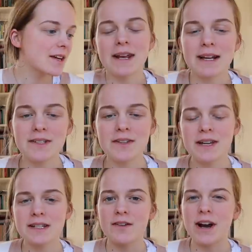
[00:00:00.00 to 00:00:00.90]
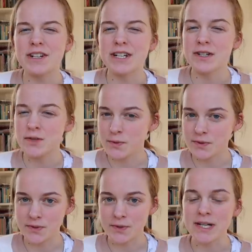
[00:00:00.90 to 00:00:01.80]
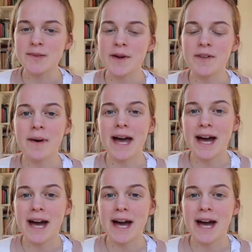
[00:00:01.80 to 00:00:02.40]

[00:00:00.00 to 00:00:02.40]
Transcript: The next two things are actually short stories, both by